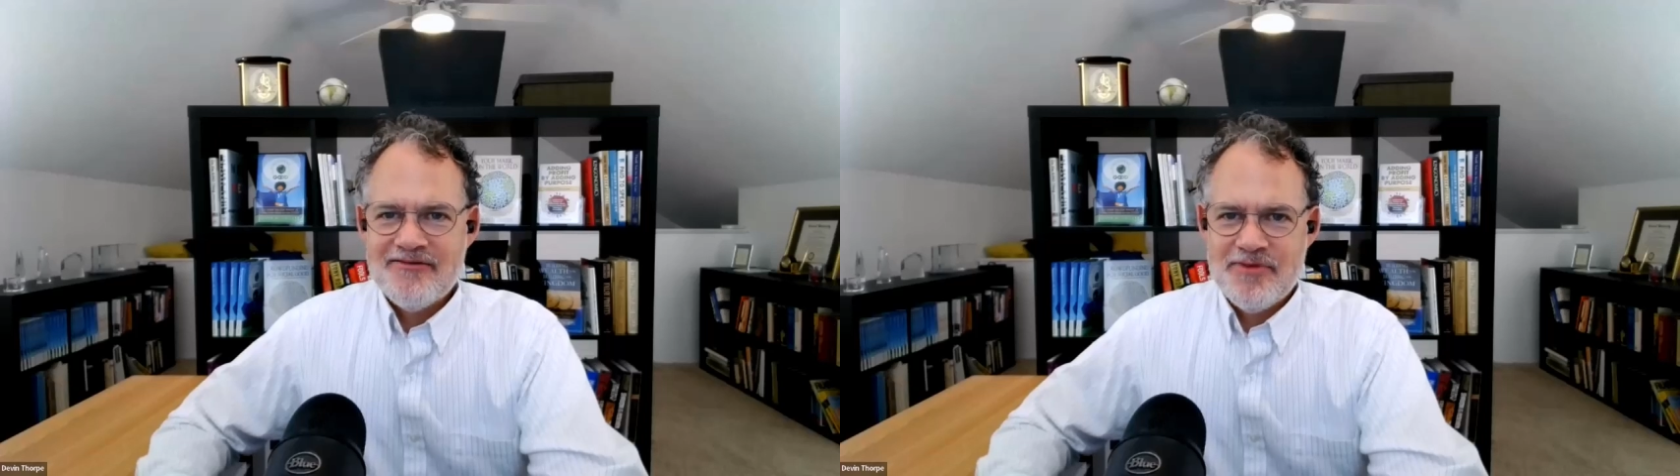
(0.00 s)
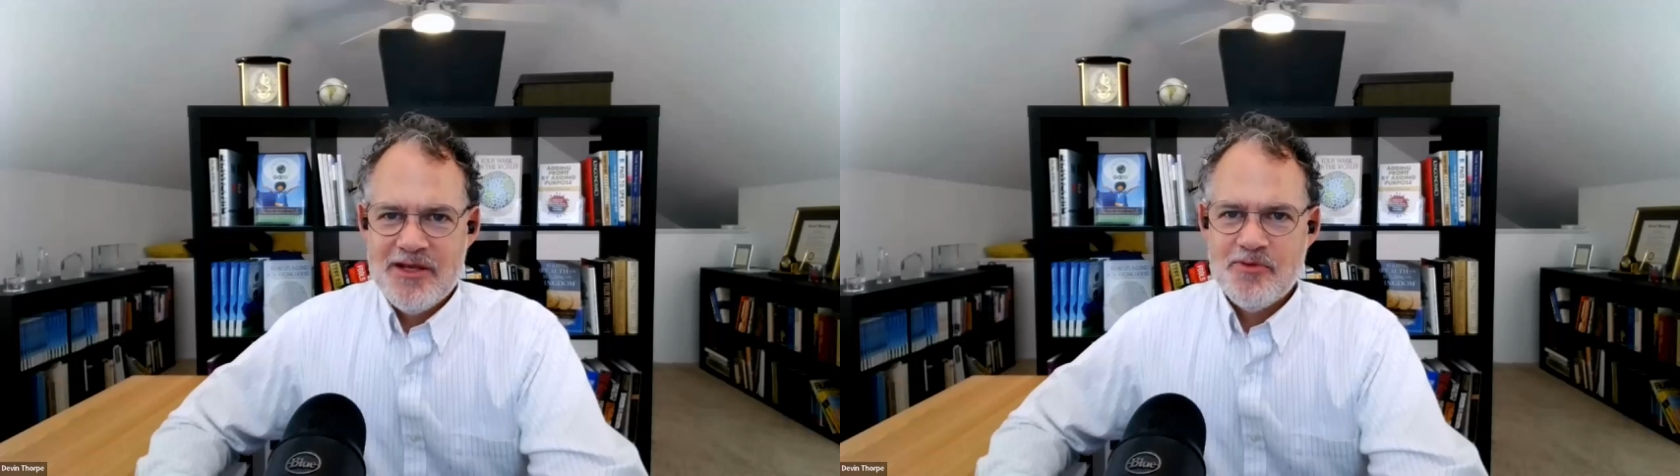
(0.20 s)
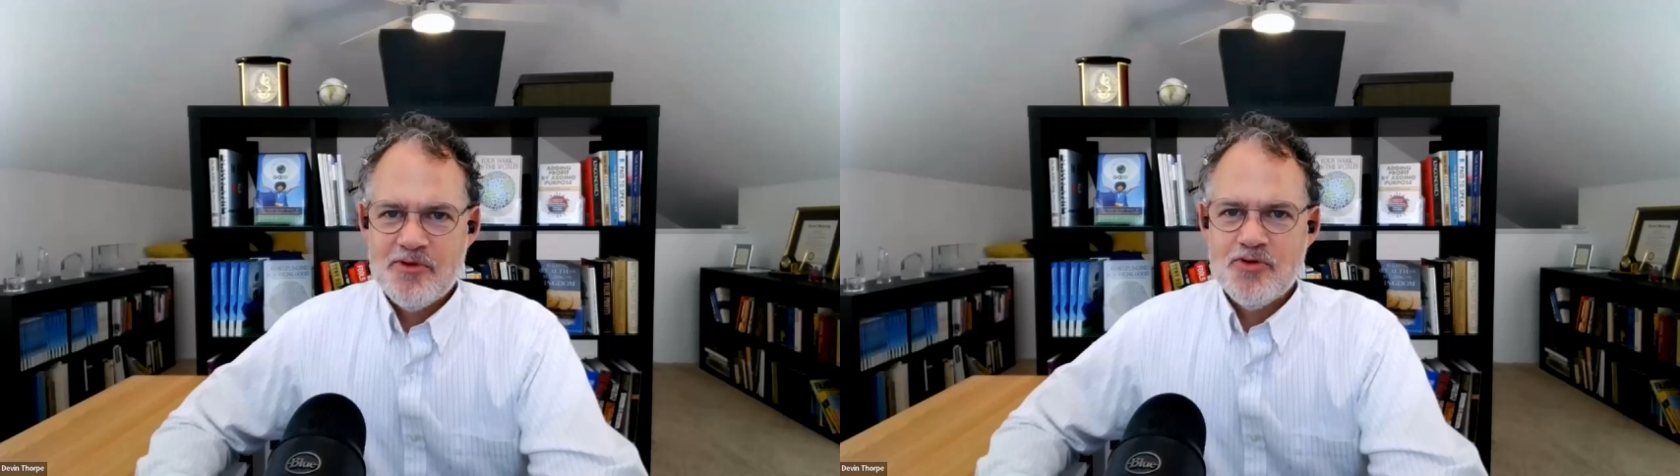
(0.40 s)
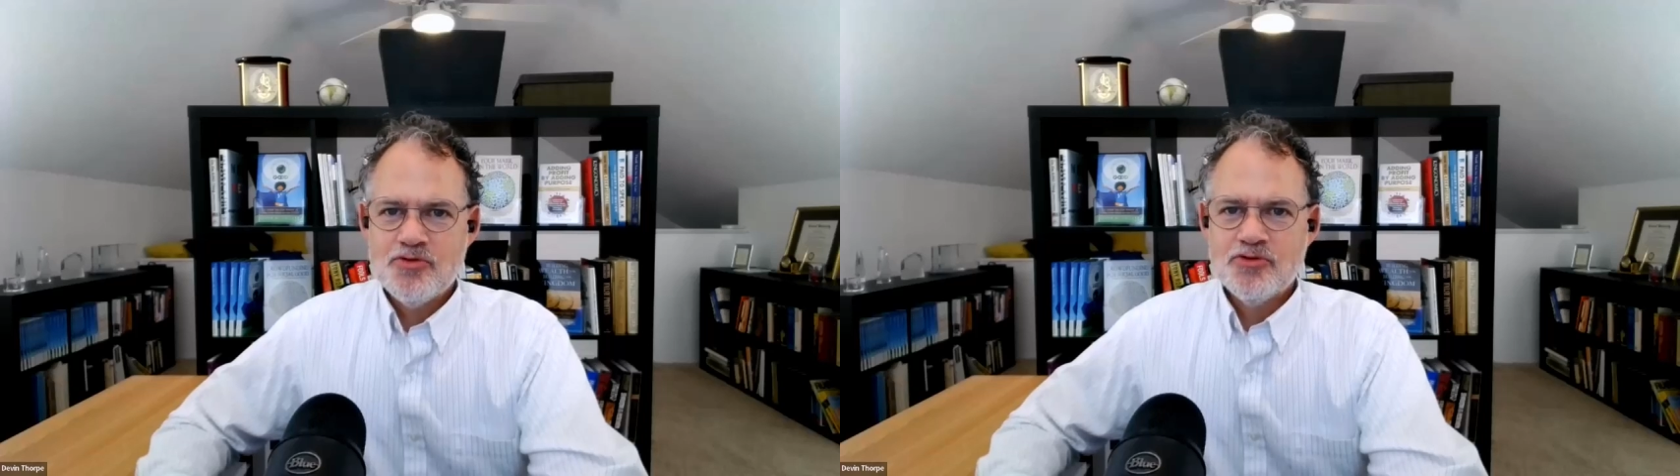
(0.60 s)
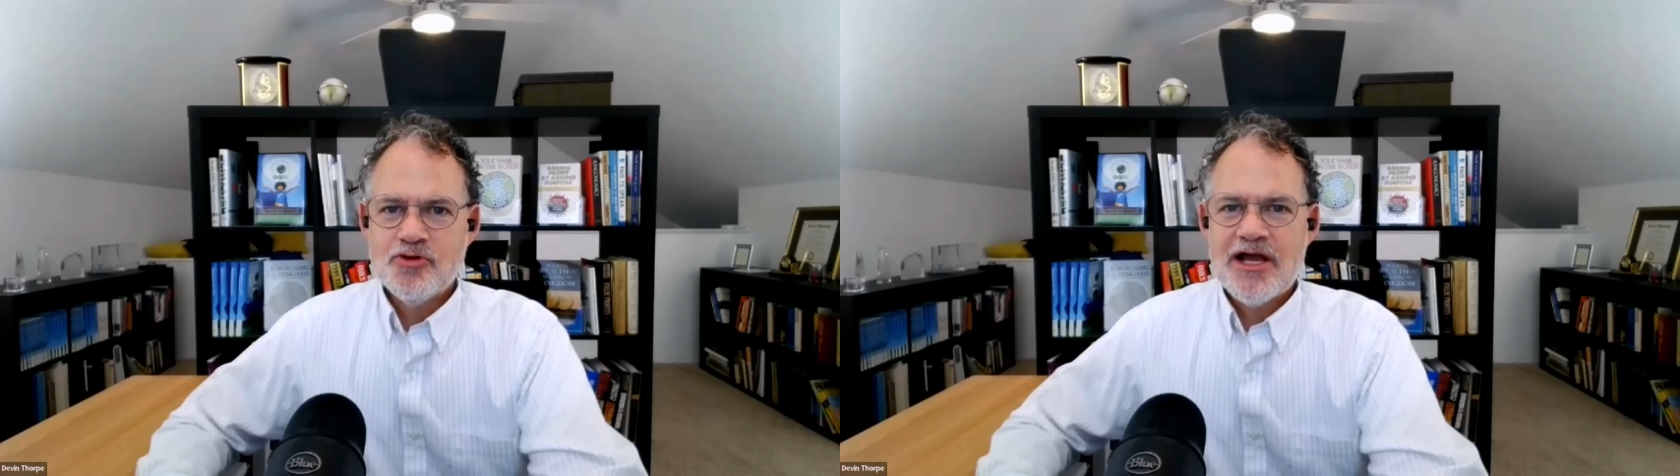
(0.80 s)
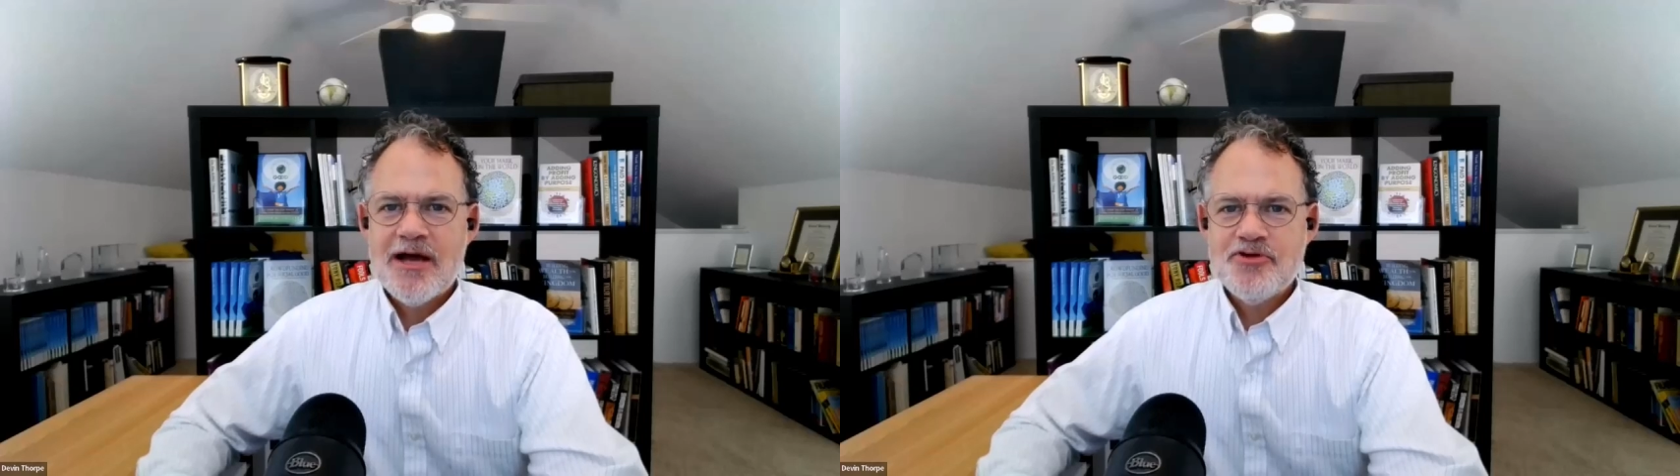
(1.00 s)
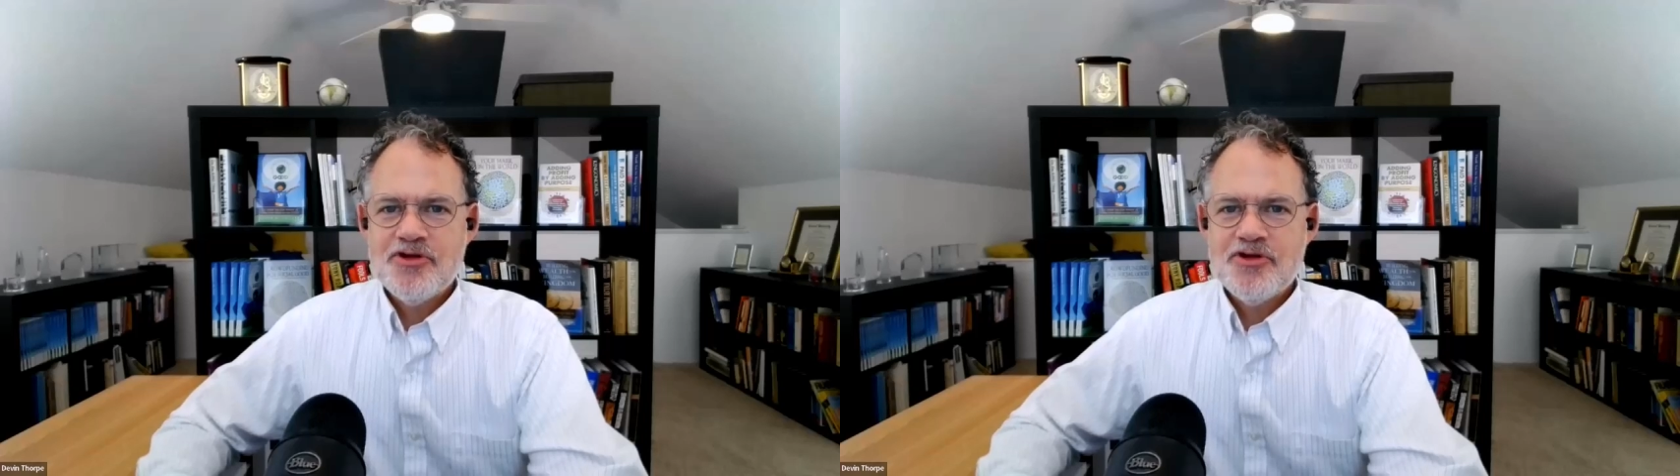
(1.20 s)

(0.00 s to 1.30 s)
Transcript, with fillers: plenty of people who